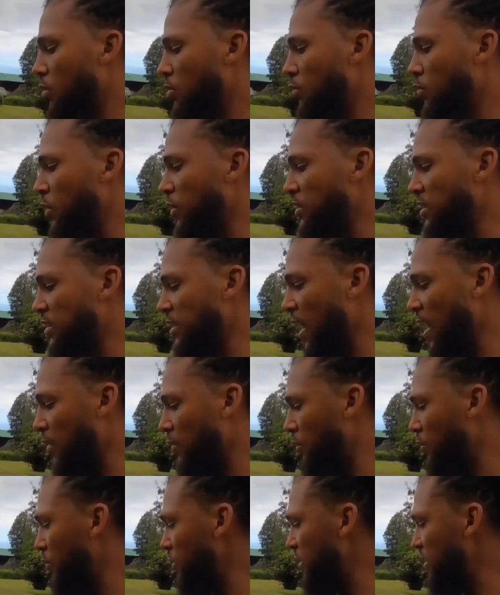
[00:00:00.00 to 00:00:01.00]
we
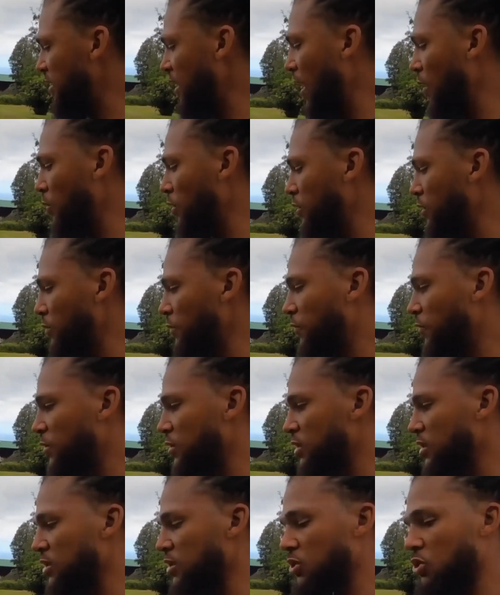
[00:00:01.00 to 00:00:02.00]
sat with them for
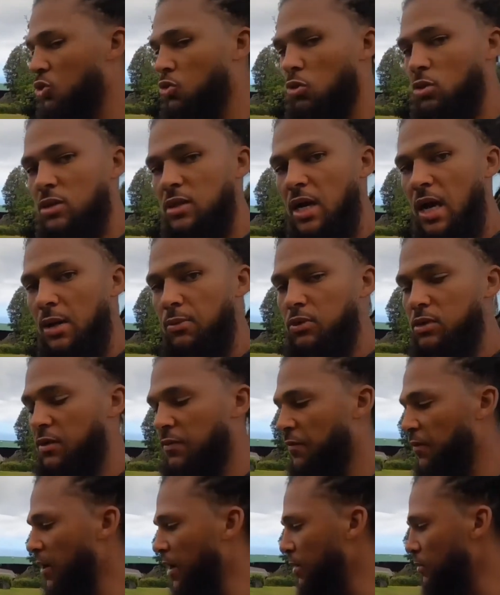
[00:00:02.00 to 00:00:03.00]
just a short time with the
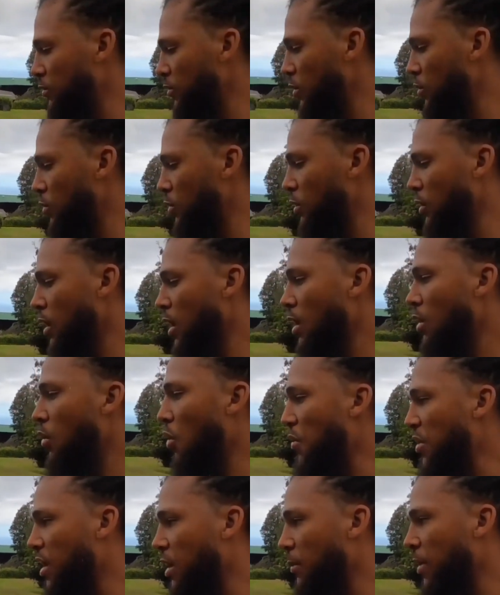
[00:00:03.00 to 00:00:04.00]
flamethrower.
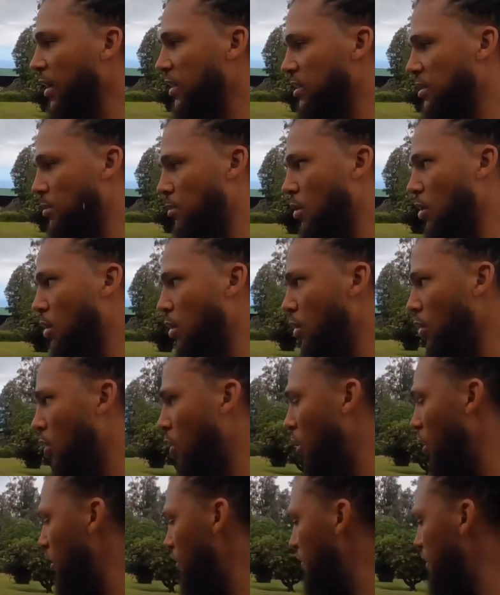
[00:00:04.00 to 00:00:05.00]
When we come back tomorrow,
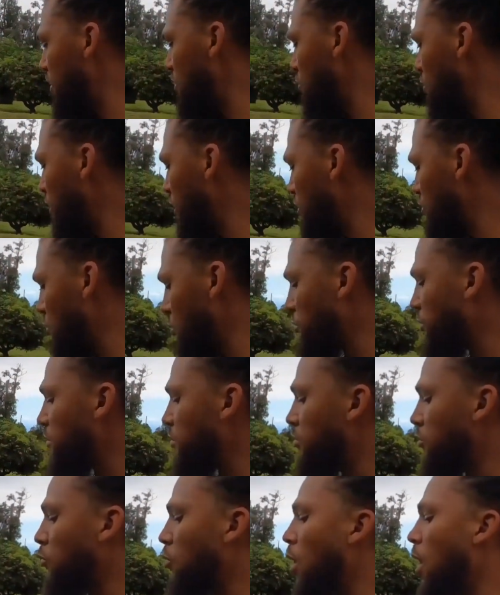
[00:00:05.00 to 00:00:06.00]
all of these weeds will be
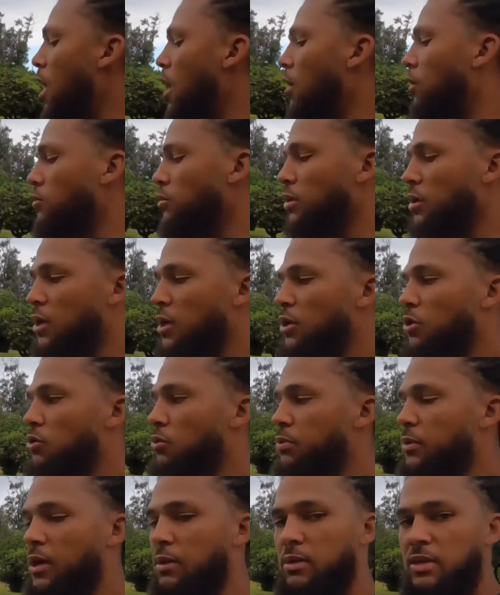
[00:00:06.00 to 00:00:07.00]
brown.
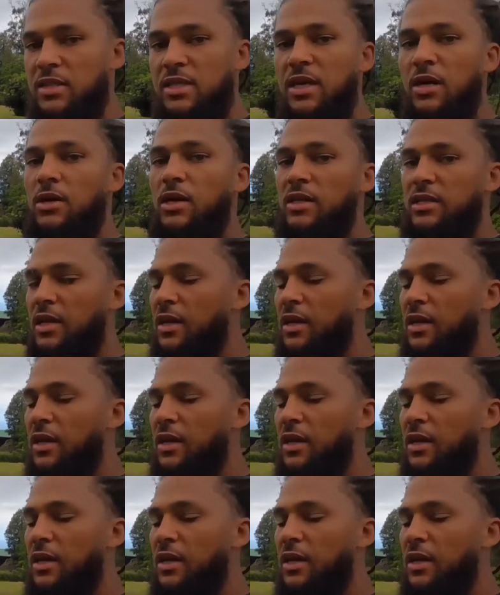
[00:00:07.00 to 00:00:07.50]
You'll be able to tell that